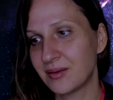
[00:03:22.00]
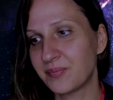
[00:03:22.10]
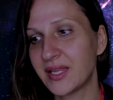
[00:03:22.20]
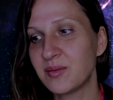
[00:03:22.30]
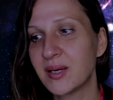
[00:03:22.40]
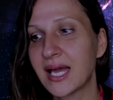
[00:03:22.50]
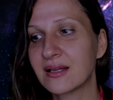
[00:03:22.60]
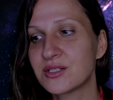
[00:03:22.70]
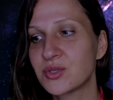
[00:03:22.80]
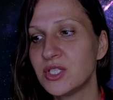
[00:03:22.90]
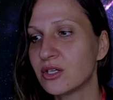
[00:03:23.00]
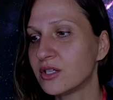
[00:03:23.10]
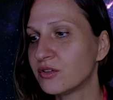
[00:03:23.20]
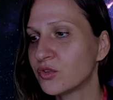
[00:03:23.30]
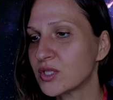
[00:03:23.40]
They began to
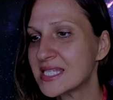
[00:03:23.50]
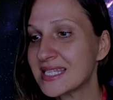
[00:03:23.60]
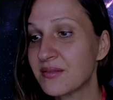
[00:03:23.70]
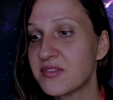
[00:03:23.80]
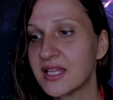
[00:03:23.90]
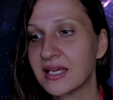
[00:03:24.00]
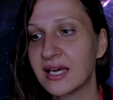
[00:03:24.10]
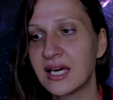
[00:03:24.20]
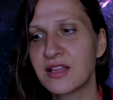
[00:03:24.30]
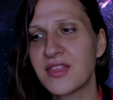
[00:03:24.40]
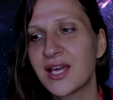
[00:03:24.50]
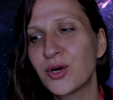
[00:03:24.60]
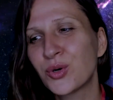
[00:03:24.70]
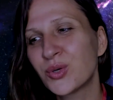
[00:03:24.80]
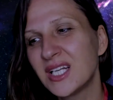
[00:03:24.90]
yearn for something they
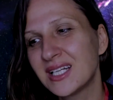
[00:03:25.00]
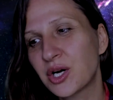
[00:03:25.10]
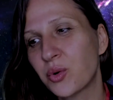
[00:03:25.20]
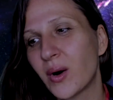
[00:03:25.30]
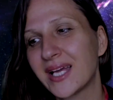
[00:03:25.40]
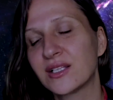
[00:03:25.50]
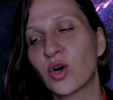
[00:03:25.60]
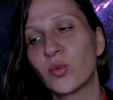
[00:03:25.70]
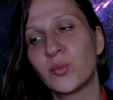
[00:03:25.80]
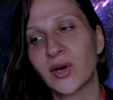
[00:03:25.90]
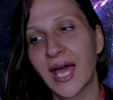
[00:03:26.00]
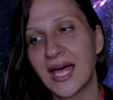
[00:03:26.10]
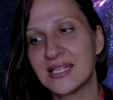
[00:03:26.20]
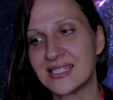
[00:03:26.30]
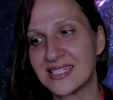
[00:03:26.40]
couldn't quite
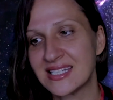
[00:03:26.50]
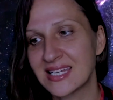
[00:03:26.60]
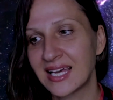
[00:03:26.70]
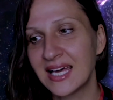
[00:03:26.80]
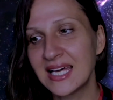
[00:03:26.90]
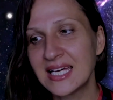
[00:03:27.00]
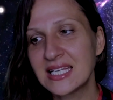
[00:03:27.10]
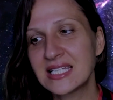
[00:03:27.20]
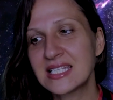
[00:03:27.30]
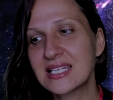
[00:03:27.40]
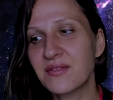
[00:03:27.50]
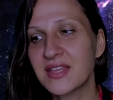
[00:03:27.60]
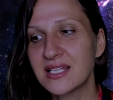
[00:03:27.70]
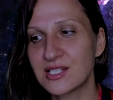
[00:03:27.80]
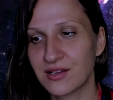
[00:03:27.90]
comprehend,
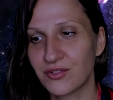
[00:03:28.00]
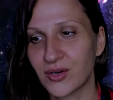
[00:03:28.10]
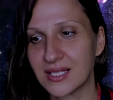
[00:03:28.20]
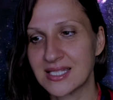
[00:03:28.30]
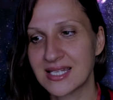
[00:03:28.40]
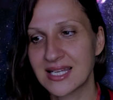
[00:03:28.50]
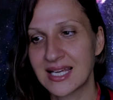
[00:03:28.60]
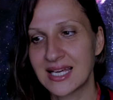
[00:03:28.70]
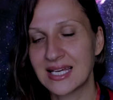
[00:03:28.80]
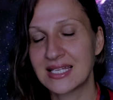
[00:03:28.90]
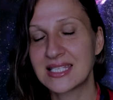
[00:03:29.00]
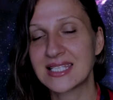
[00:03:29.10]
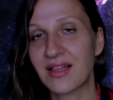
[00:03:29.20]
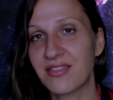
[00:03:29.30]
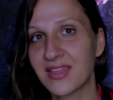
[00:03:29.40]
something different,
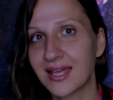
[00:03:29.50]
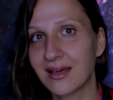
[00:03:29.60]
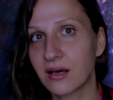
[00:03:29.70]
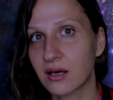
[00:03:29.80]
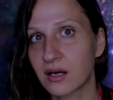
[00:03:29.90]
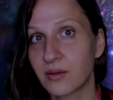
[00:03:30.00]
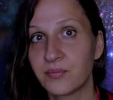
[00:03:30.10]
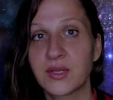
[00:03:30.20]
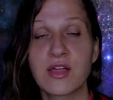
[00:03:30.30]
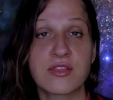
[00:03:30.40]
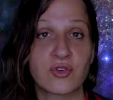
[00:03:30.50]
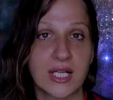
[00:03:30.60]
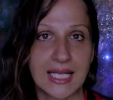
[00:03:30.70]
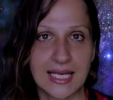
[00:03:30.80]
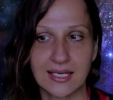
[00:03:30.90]
something
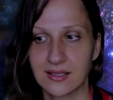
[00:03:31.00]
thrilling.